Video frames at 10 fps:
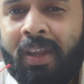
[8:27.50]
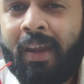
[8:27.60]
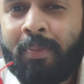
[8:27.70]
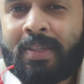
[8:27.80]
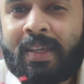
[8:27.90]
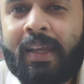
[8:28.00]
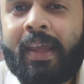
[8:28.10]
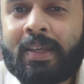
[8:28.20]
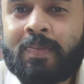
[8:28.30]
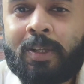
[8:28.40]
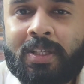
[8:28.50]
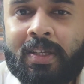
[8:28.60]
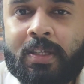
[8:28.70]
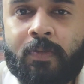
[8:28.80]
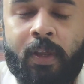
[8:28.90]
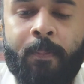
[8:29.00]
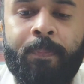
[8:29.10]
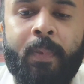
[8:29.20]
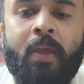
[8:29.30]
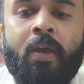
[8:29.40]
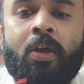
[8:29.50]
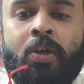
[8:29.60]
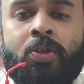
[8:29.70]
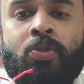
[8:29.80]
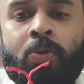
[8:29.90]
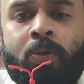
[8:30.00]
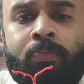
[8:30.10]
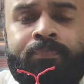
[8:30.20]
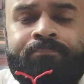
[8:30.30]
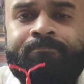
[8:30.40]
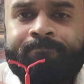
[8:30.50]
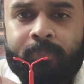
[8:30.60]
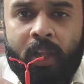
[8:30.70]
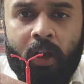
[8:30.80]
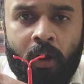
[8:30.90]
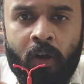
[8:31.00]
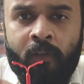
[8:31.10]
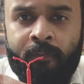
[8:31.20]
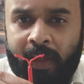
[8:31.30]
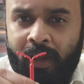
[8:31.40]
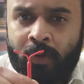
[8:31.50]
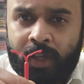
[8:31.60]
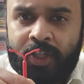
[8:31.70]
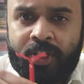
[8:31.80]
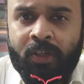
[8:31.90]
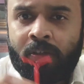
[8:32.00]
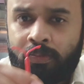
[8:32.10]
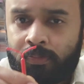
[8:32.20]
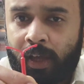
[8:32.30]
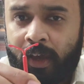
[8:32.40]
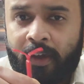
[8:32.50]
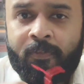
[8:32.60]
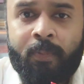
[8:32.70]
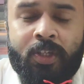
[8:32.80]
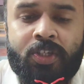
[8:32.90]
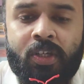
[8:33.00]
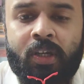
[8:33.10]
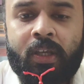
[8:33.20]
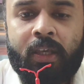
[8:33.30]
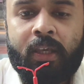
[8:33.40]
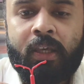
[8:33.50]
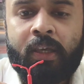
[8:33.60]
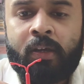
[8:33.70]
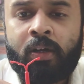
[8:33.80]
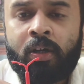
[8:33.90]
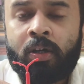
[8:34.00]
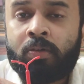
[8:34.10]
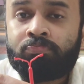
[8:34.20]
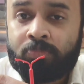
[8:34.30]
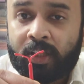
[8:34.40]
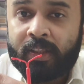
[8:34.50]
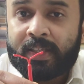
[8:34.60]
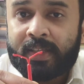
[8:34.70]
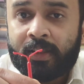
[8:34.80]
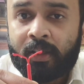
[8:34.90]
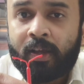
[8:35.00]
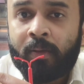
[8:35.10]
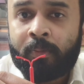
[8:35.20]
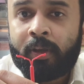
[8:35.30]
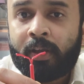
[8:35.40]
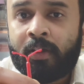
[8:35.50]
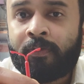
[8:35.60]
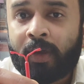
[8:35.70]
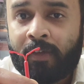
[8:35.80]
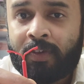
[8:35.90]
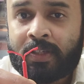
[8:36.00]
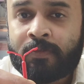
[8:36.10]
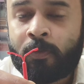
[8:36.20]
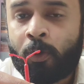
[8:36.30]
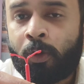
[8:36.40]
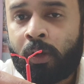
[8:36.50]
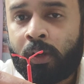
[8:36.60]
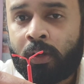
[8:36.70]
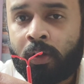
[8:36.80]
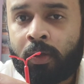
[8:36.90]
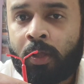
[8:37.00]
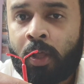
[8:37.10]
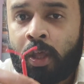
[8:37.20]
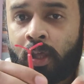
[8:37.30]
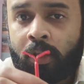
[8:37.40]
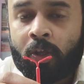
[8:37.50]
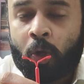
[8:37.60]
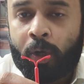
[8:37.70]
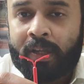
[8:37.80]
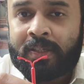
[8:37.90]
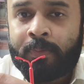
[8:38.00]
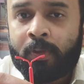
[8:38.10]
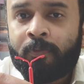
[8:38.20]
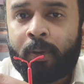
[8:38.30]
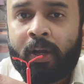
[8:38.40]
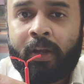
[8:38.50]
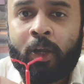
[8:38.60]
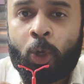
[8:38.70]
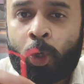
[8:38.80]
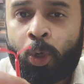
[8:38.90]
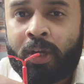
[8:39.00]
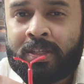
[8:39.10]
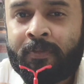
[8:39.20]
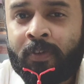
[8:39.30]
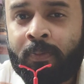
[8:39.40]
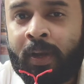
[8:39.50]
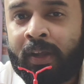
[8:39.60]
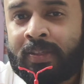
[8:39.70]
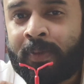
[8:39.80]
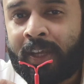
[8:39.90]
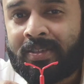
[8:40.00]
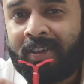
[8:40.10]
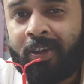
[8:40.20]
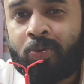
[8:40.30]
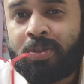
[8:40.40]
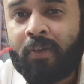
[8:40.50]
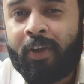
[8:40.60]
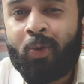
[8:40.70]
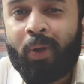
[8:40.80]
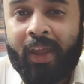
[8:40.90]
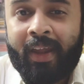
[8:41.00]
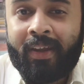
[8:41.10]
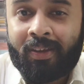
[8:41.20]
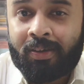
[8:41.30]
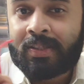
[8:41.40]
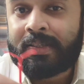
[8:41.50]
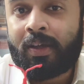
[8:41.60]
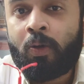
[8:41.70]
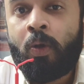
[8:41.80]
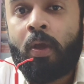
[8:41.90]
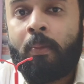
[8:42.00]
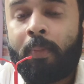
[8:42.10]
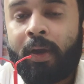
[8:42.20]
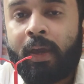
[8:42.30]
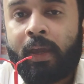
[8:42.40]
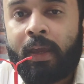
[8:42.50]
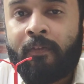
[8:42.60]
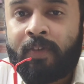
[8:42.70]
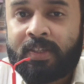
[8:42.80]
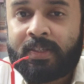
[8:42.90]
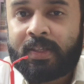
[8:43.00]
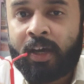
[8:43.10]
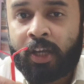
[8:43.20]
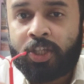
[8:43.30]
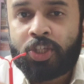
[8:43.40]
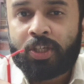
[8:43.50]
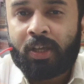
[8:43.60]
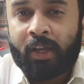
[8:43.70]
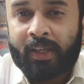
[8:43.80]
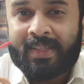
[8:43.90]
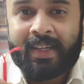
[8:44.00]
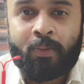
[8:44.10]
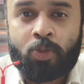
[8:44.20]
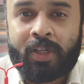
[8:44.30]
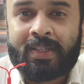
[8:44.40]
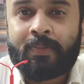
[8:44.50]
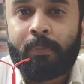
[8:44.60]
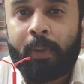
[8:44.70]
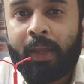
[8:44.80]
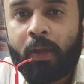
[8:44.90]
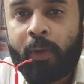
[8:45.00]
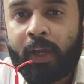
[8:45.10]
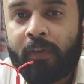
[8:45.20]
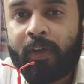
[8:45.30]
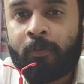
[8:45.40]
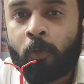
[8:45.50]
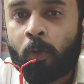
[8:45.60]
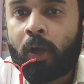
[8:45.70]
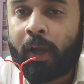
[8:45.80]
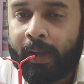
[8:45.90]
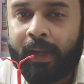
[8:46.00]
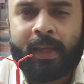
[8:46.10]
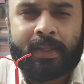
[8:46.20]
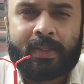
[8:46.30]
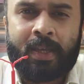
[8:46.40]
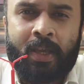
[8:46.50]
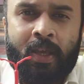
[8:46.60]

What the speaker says: and basically expulsion as well. So, a very good agent. I have mentioned ki kitne saal tak kaam karega. 5 years for the contraceptive part, and non-contraceptive part has been extended to 7 to 8 years now by FSRH ka recent most, that is May 2024 ka guidelines.